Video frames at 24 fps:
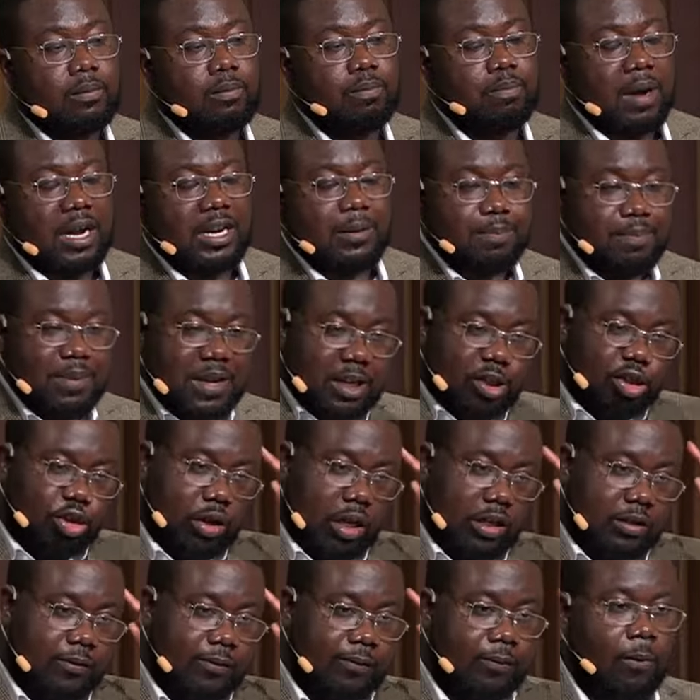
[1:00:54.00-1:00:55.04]
but be
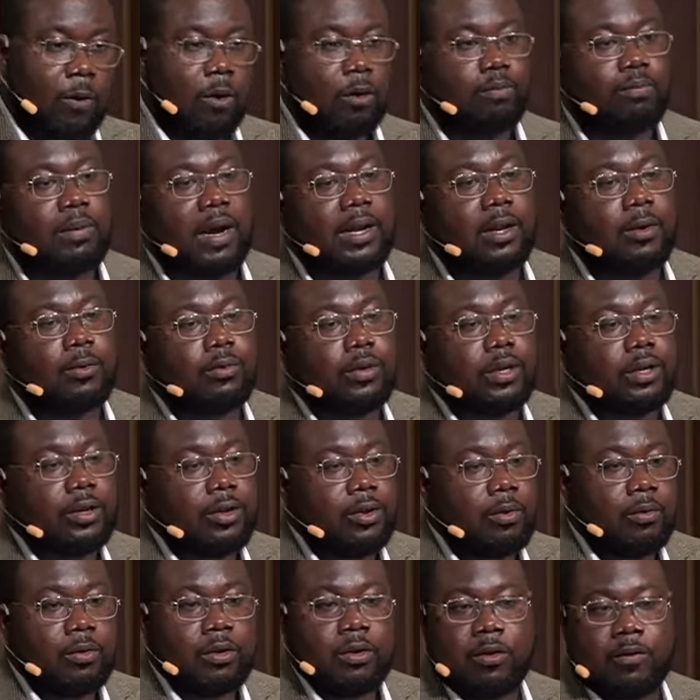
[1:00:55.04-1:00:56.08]
transformed by the
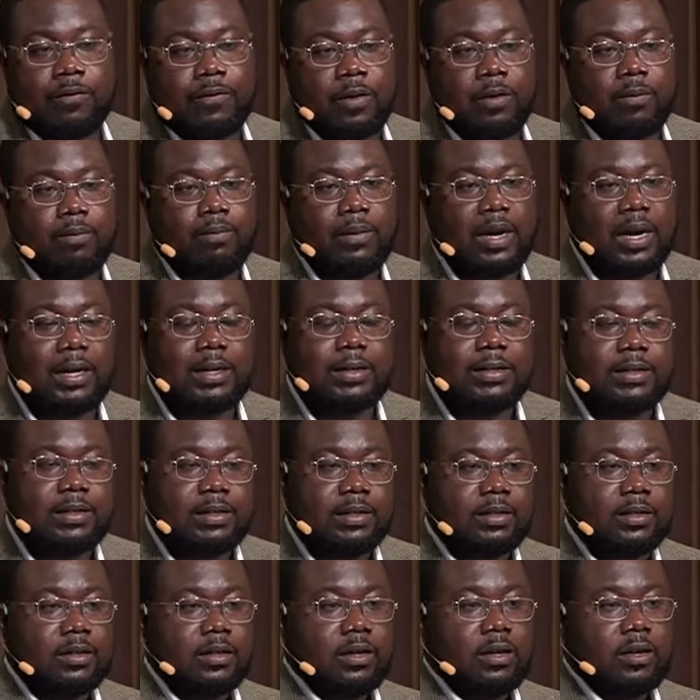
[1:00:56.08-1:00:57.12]
renewing of your mind.
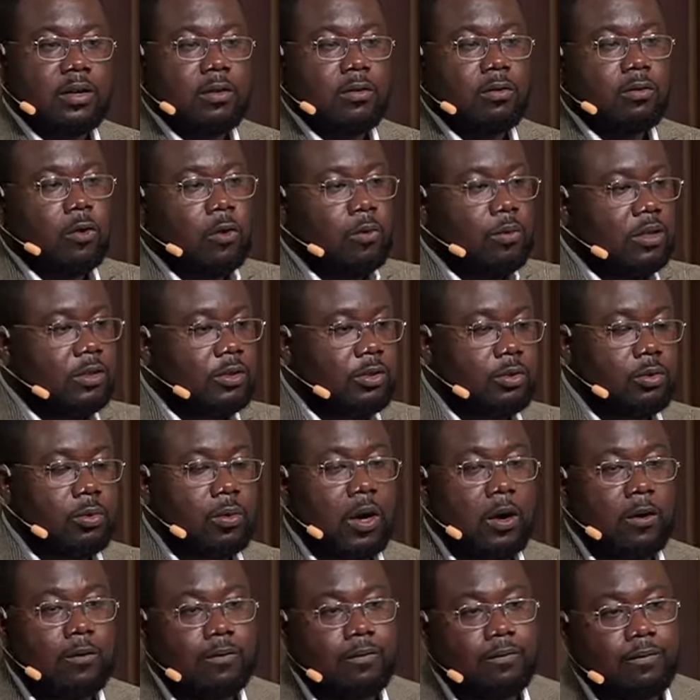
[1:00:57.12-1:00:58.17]
Romans
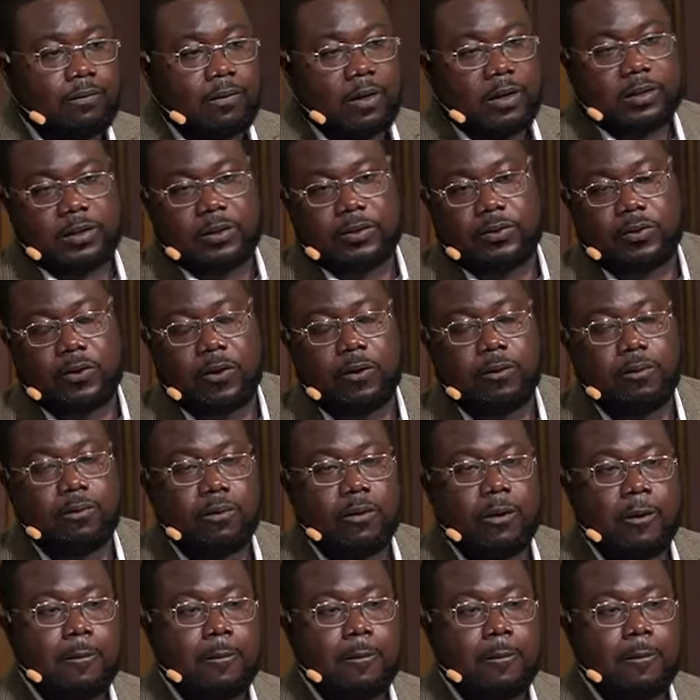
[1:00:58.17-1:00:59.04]
12, verses 2.